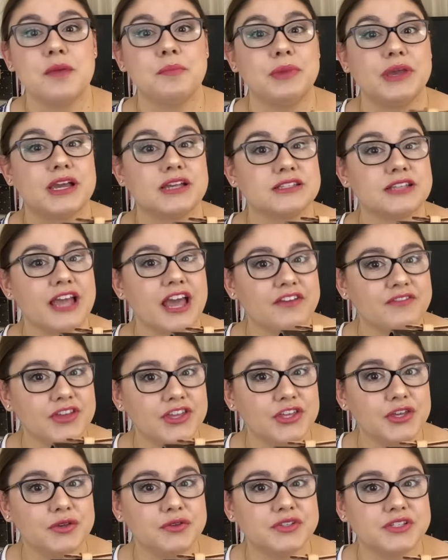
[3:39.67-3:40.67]
Because I
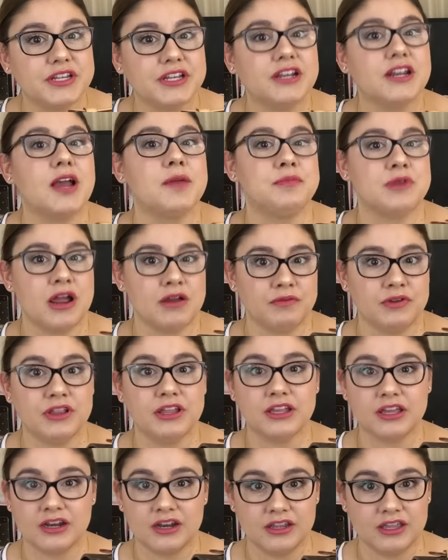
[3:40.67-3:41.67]
haven't used it, I'm not
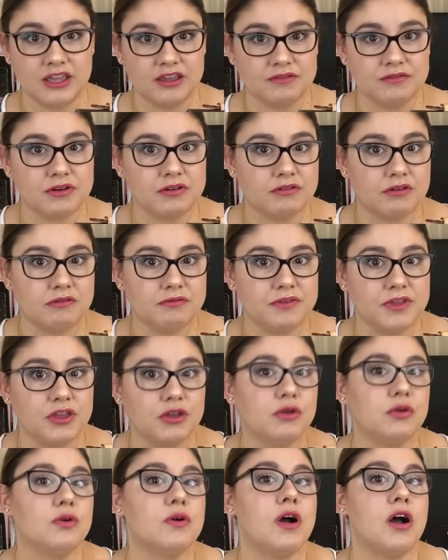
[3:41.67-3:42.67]
really gonna give a
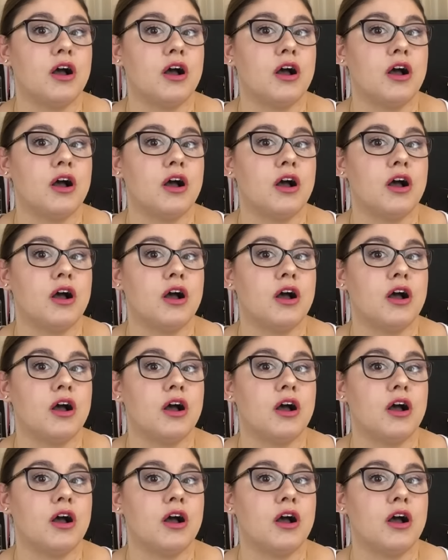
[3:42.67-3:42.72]
review